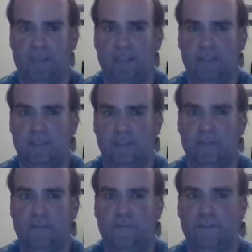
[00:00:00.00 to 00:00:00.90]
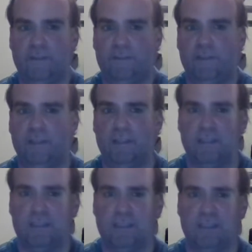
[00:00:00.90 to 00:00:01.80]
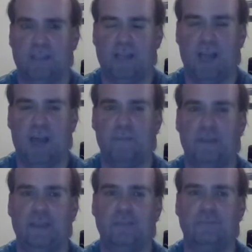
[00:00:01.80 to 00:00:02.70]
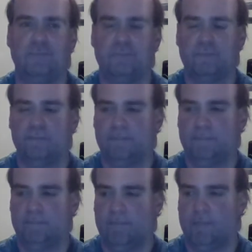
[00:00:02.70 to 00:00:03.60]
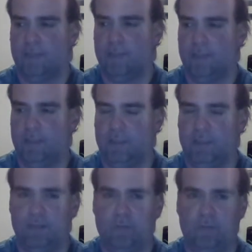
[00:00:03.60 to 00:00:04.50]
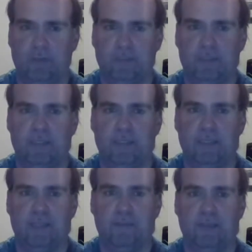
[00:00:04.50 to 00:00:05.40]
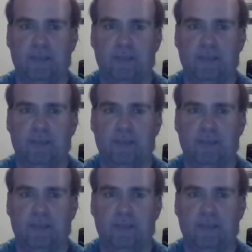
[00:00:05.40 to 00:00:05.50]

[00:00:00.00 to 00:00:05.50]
Try saying that with a straight face. Again, this was really fun.